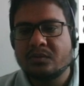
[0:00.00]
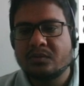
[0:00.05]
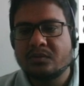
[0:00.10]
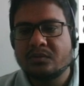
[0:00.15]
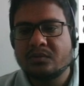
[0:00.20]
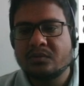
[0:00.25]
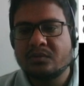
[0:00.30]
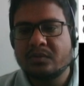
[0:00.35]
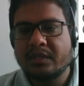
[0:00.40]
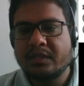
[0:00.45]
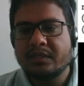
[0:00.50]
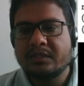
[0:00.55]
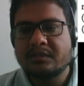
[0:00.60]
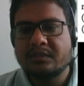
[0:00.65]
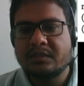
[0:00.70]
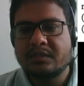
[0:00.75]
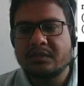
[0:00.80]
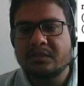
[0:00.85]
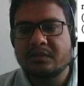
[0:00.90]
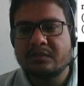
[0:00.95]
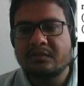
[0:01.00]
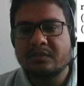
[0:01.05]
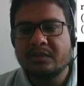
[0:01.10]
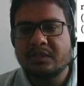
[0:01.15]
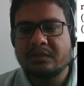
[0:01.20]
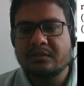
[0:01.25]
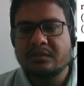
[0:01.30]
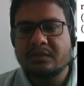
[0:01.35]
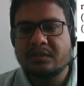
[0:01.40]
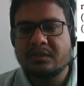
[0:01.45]
So x and x will
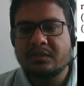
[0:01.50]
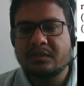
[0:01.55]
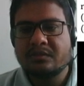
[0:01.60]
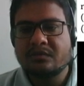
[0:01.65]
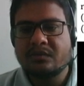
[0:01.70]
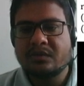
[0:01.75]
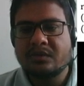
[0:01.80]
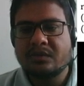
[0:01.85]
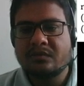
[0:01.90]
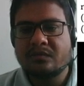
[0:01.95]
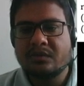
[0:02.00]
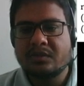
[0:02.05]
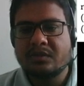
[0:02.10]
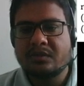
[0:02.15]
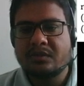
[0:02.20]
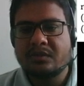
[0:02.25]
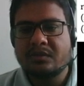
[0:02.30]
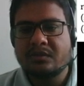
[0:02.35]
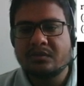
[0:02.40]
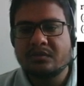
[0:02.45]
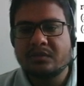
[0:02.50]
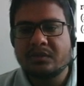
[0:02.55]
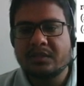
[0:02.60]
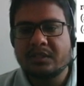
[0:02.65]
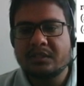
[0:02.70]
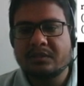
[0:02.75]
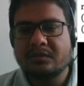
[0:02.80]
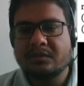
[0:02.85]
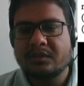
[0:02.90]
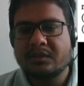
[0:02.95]
cancel here, 1 1 will
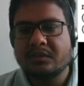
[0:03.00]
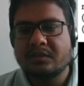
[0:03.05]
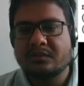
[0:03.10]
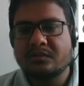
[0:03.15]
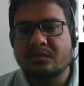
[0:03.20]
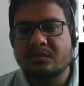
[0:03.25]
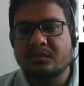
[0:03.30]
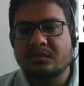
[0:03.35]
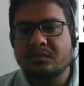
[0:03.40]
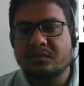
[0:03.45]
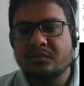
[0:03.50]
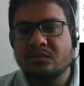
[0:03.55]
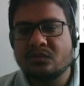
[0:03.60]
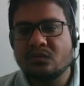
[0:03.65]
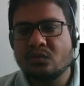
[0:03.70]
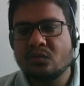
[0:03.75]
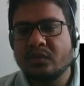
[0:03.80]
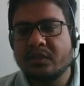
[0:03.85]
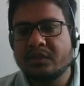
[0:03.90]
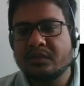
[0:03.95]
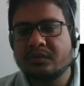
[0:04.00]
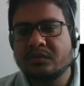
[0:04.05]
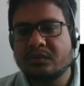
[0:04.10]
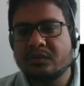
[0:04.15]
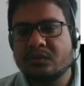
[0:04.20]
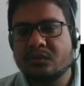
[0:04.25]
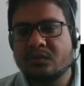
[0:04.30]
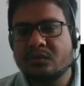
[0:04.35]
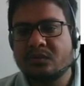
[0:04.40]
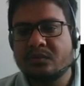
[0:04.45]
cancel here. So this is 2x
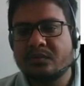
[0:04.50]
into